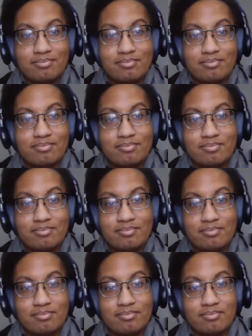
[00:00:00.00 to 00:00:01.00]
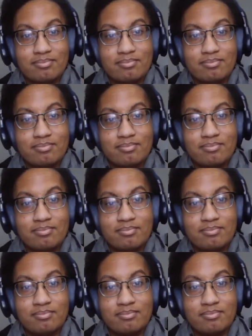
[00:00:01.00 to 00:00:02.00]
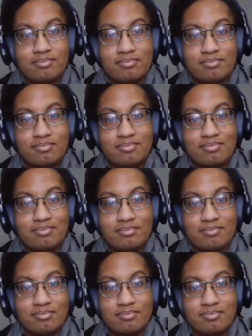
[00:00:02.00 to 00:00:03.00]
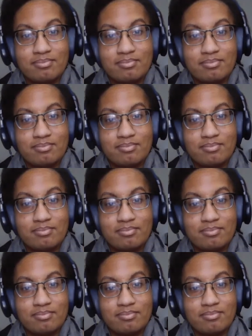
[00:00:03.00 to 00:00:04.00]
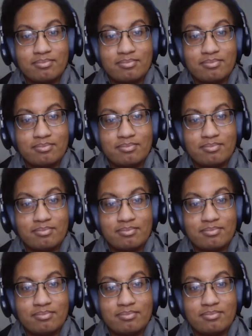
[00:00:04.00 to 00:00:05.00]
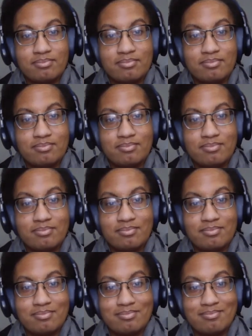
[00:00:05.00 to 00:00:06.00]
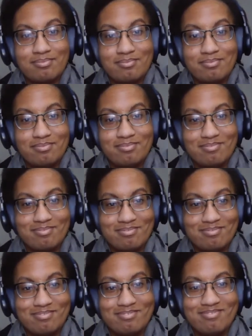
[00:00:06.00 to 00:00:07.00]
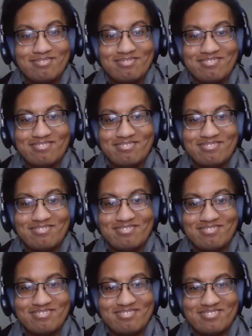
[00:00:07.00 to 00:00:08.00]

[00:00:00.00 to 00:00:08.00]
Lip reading: (silent)